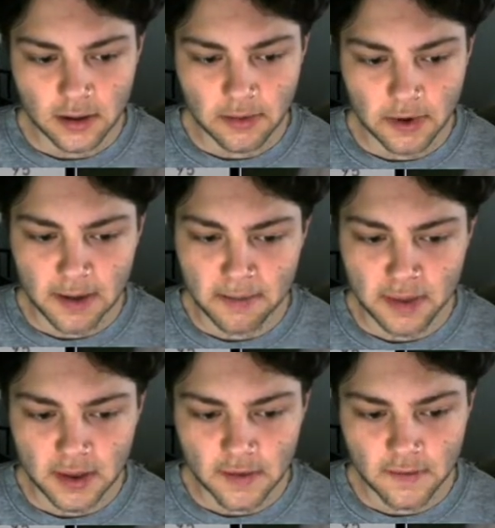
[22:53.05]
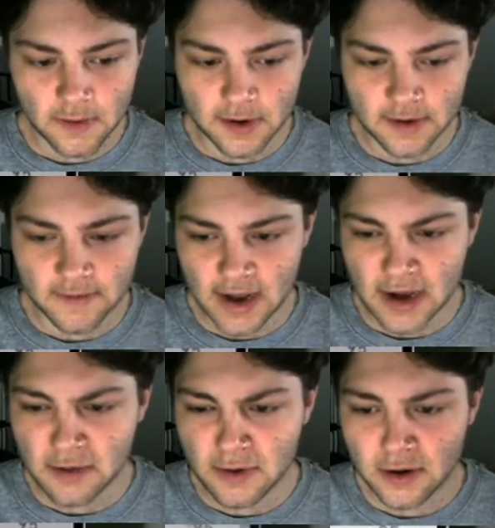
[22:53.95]
The problem is we don't have
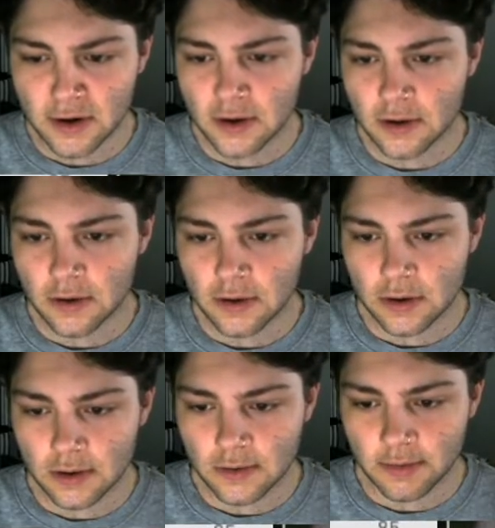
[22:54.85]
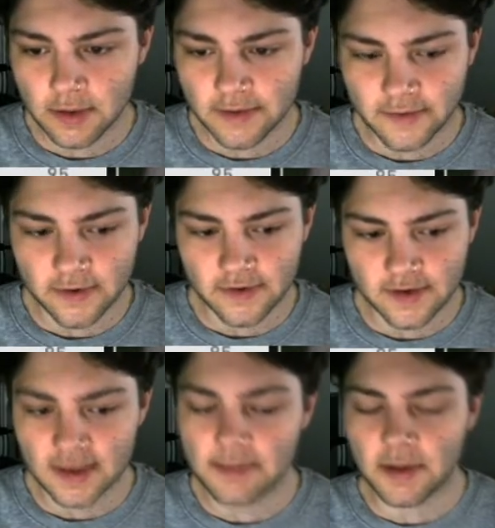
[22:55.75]
anyone who can play first,
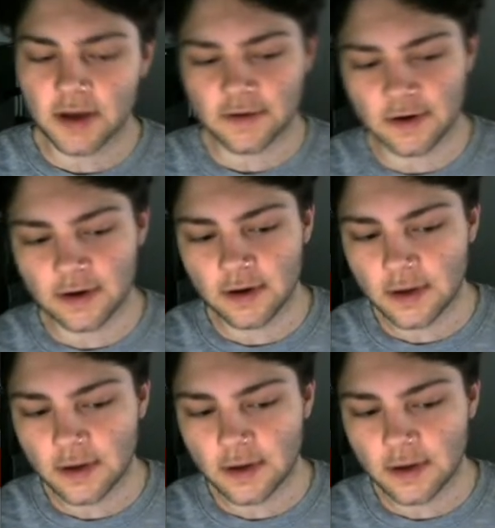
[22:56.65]
except Buster.